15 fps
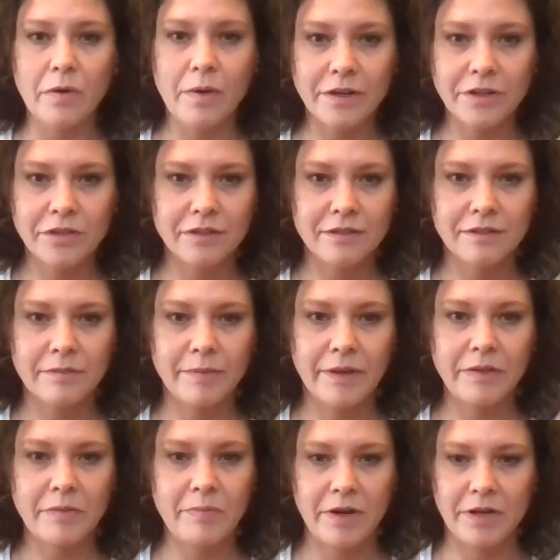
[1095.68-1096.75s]
questions
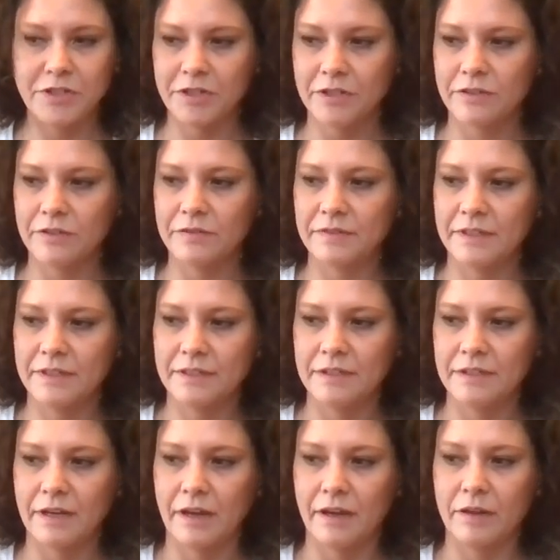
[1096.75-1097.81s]
about the projects you've seen
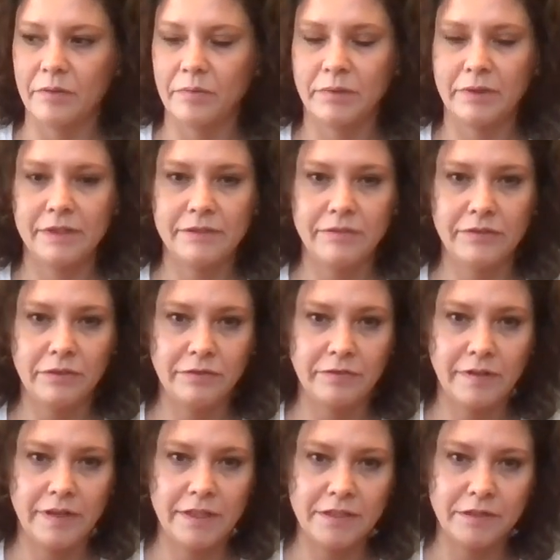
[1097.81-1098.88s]
today, please feel
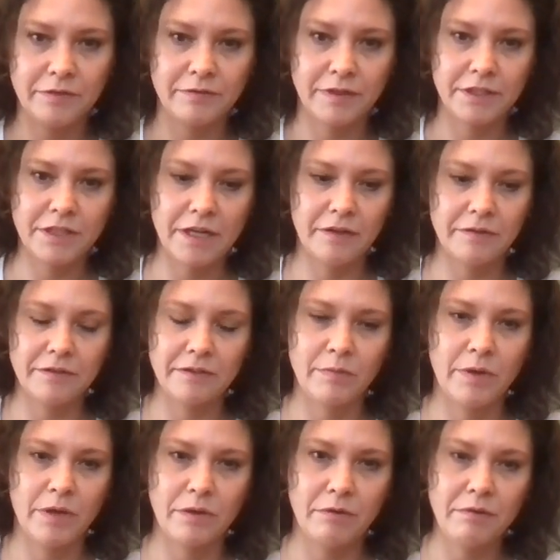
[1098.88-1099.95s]
free to reach out to
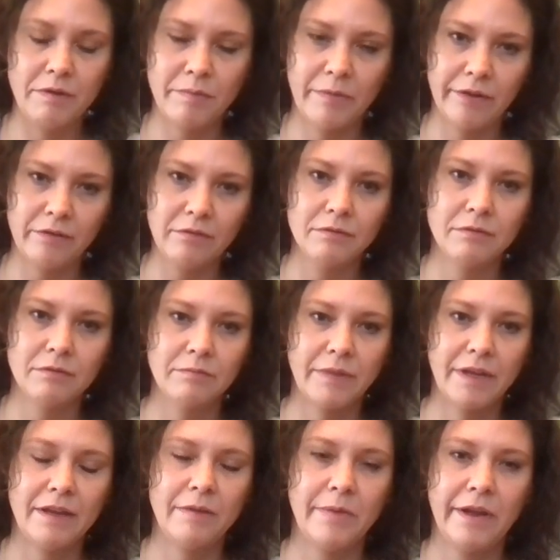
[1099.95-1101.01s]
me through email.
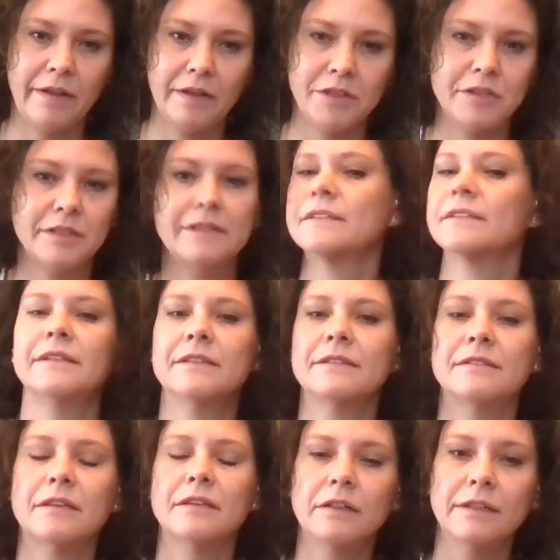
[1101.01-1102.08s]
My email address
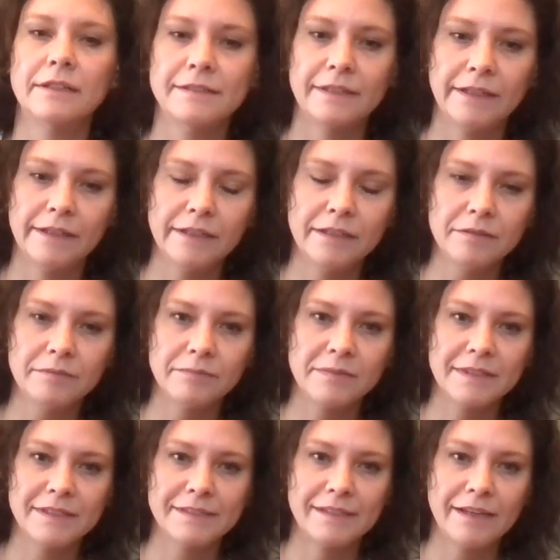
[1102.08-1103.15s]
is Clasina,
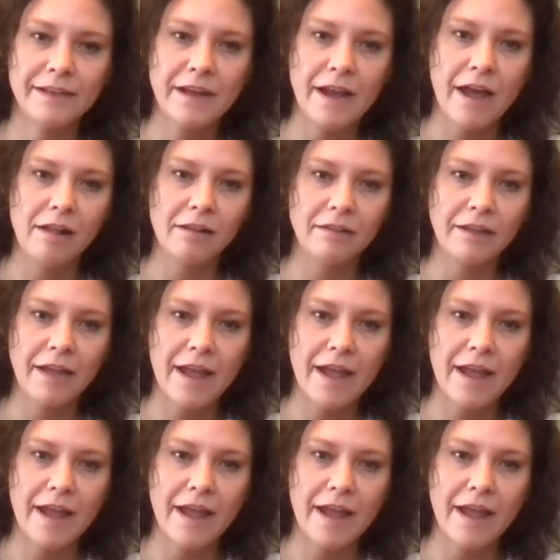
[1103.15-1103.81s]
CLASINA